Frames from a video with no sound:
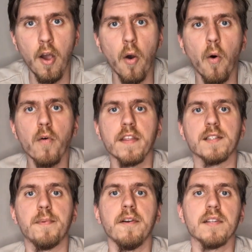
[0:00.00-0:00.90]
or the
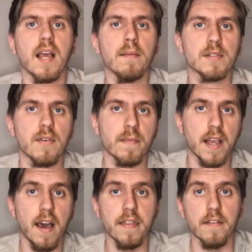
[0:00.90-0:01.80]
Spirit comes from
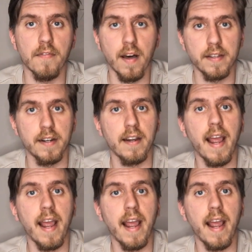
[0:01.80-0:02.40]
God the Father